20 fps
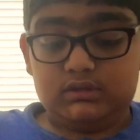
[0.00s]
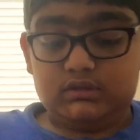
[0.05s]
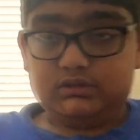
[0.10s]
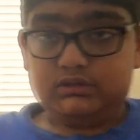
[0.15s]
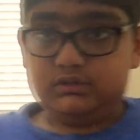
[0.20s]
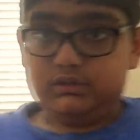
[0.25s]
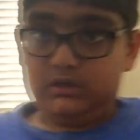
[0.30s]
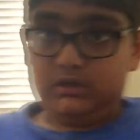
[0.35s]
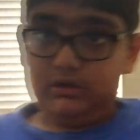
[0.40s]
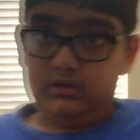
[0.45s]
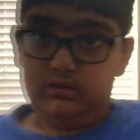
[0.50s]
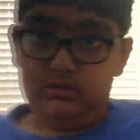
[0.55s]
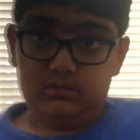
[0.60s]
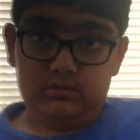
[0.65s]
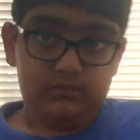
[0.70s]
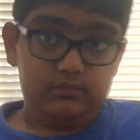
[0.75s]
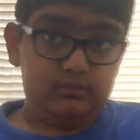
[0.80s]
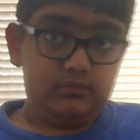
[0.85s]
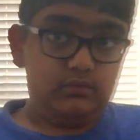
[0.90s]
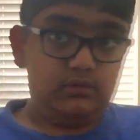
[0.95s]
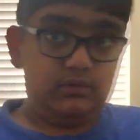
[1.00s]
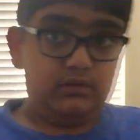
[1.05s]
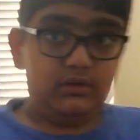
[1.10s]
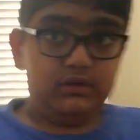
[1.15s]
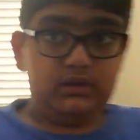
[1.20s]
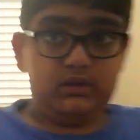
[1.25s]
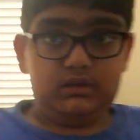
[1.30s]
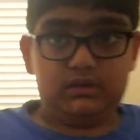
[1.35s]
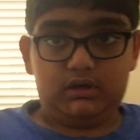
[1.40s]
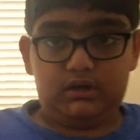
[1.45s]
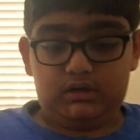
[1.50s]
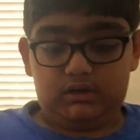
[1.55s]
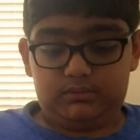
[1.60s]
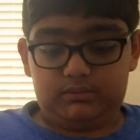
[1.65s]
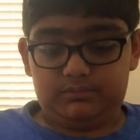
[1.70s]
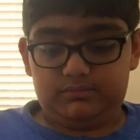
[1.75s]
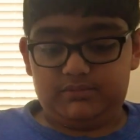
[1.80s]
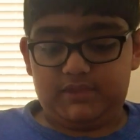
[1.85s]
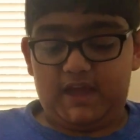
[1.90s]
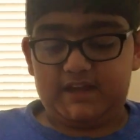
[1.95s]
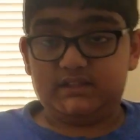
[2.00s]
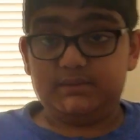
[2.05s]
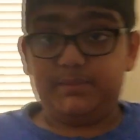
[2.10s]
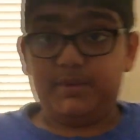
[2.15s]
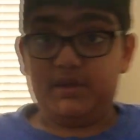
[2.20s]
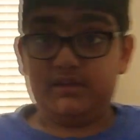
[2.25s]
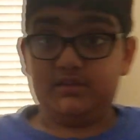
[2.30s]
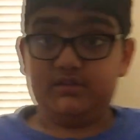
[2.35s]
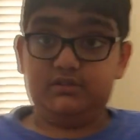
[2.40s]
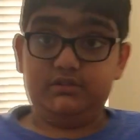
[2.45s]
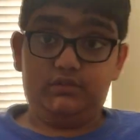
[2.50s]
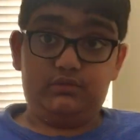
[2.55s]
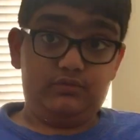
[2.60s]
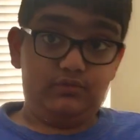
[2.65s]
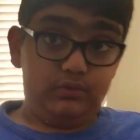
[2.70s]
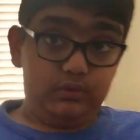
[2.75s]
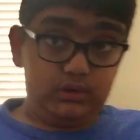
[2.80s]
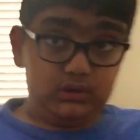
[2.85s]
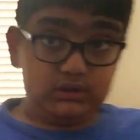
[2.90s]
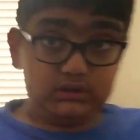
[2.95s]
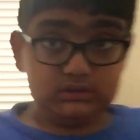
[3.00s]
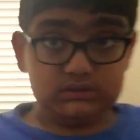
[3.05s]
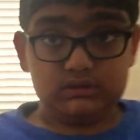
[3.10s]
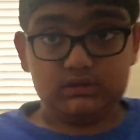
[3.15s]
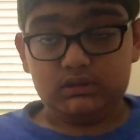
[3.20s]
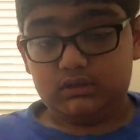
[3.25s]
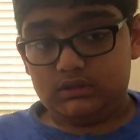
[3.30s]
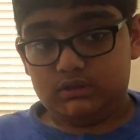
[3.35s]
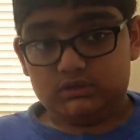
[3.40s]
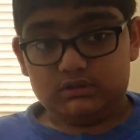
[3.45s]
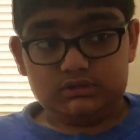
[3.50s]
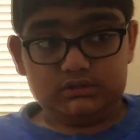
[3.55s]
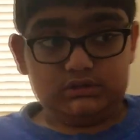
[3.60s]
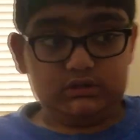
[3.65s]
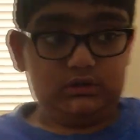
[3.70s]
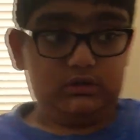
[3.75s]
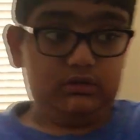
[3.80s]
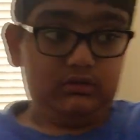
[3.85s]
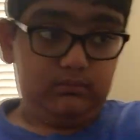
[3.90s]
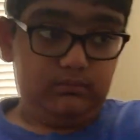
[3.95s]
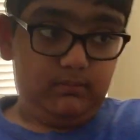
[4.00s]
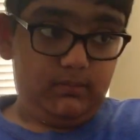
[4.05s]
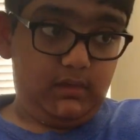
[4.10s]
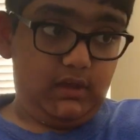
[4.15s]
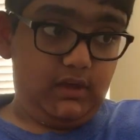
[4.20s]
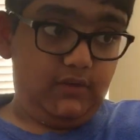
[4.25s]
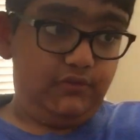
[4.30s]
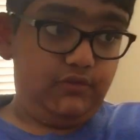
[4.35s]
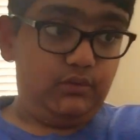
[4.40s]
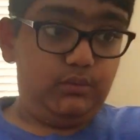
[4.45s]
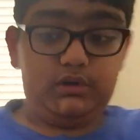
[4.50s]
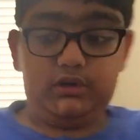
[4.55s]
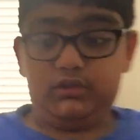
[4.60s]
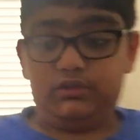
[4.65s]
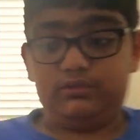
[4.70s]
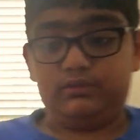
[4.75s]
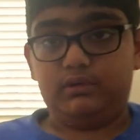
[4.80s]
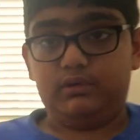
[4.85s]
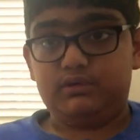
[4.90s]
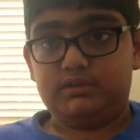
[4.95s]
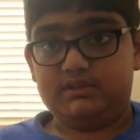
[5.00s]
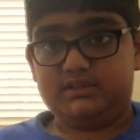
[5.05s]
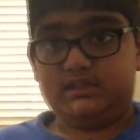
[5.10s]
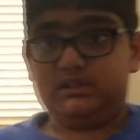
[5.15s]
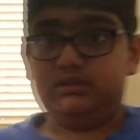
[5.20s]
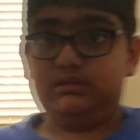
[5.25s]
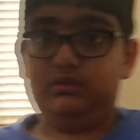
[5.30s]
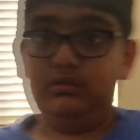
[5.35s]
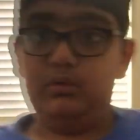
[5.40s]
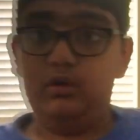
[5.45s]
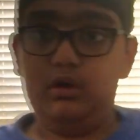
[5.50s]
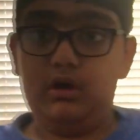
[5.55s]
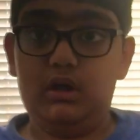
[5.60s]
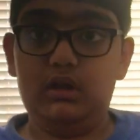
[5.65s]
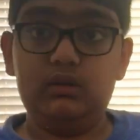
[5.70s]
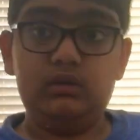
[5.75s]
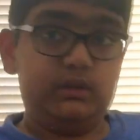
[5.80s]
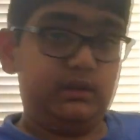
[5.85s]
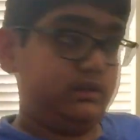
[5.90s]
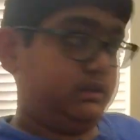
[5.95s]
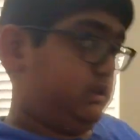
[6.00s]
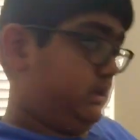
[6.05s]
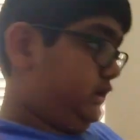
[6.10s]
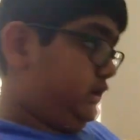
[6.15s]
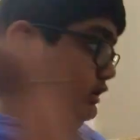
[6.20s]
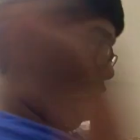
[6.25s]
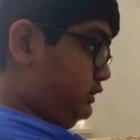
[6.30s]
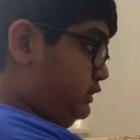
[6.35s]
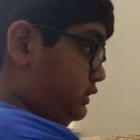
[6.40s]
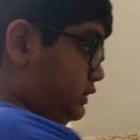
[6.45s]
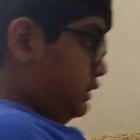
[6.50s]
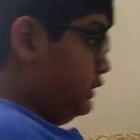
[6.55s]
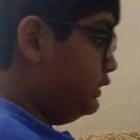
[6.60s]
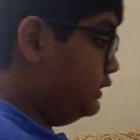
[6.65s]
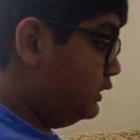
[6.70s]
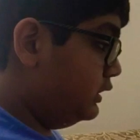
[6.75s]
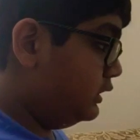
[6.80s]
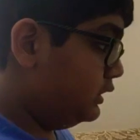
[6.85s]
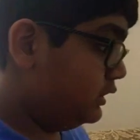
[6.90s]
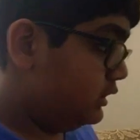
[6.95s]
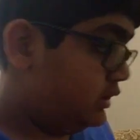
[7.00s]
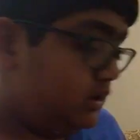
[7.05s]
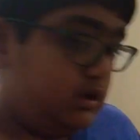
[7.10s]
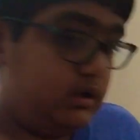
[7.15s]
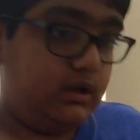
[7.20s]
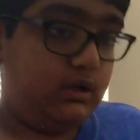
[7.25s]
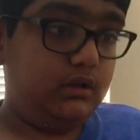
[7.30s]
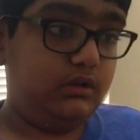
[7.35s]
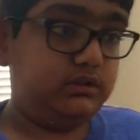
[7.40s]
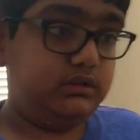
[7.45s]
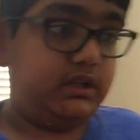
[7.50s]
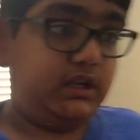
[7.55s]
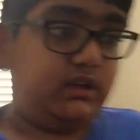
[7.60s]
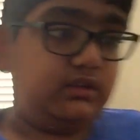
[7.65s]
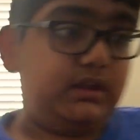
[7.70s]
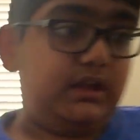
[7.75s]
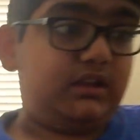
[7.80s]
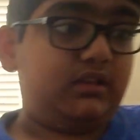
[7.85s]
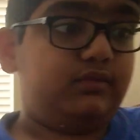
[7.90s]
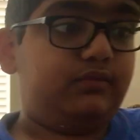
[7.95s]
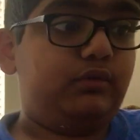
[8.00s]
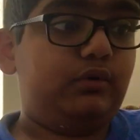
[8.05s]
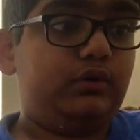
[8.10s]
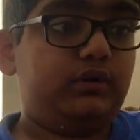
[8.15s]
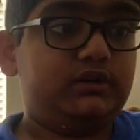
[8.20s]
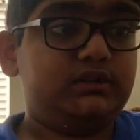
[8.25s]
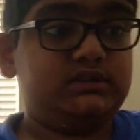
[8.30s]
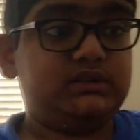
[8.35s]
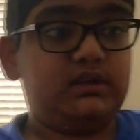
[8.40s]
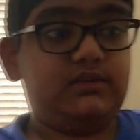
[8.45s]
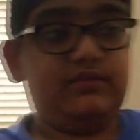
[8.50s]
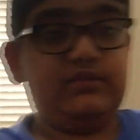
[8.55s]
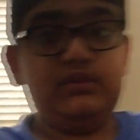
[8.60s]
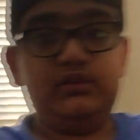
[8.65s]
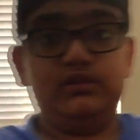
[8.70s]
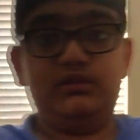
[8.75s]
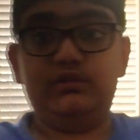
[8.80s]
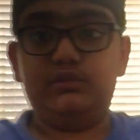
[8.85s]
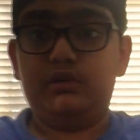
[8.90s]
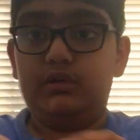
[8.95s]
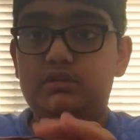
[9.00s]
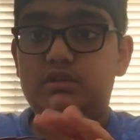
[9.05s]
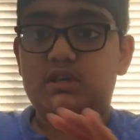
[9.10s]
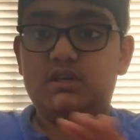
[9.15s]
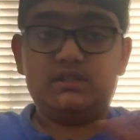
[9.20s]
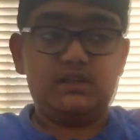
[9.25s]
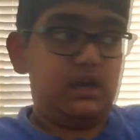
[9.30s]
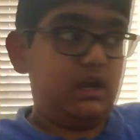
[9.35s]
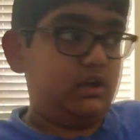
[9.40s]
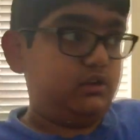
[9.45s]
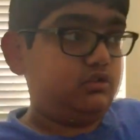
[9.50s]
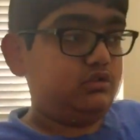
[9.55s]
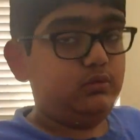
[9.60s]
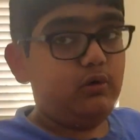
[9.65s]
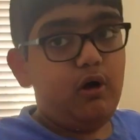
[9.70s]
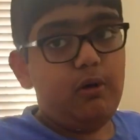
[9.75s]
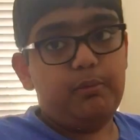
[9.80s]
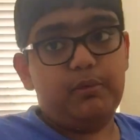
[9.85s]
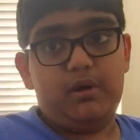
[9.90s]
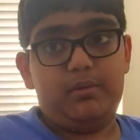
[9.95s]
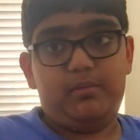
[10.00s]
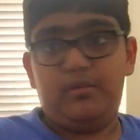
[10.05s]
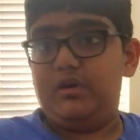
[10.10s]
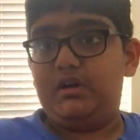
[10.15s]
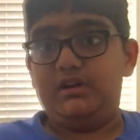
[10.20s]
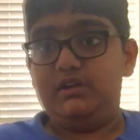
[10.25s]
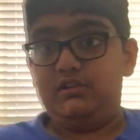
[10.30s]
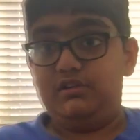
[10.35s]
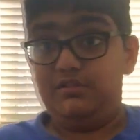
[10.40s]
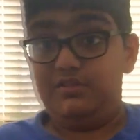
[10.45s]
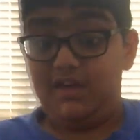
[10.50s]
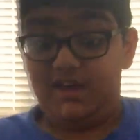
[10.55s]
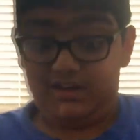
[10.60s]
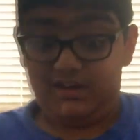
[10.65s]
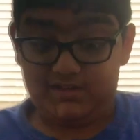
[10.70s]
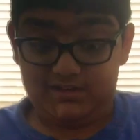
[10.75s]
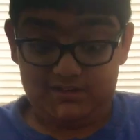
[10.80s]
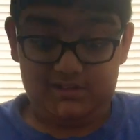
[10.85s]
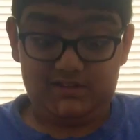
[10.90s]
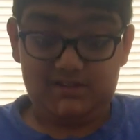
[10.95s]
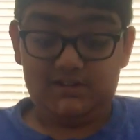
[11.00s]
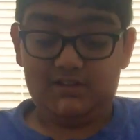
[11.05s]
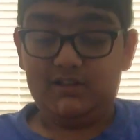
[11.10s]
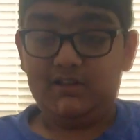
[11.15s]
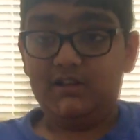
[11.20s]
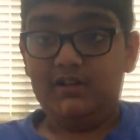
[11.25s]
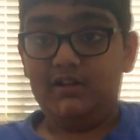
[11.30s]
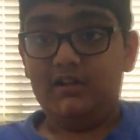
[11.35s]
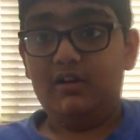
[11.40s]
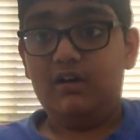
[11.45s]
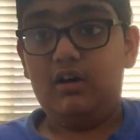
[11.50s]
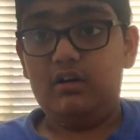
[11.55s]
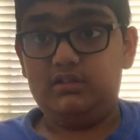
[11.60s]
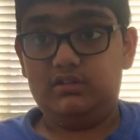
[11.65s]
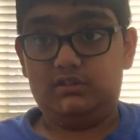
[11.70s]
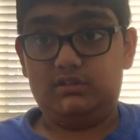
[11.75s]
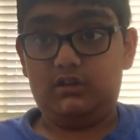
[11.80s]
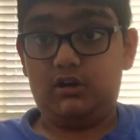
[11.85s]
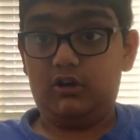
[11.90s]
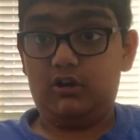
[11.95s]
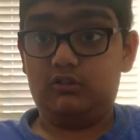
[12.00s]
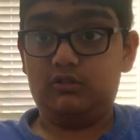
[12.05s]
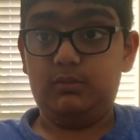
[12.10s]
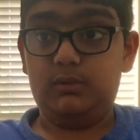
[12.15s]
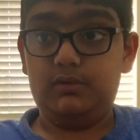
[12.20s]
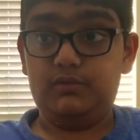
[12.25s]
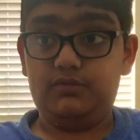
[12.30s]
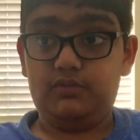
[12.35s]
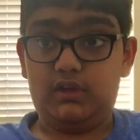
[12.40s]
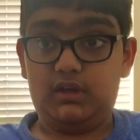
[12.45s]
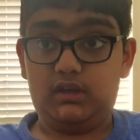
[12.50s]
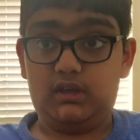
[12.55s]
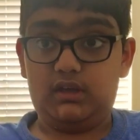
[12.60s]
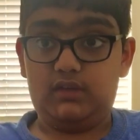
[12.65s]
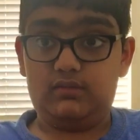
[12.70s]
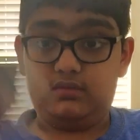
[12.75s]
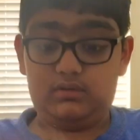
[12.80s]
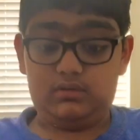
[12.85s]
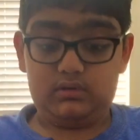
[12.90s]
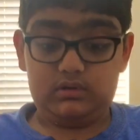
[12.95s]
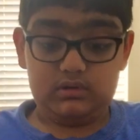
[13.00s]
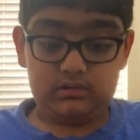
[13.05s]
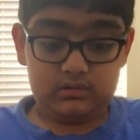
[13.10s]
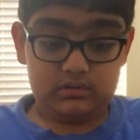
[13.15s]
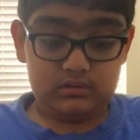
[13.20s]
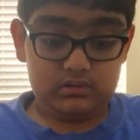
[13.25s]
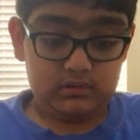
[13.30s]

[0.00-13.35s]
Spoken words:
So that depends on your force. So if you want to throw this at your wall like this, it'll take less force if you throw this at your wall, but I'm not going to do that because all these cards will be flying everywhere.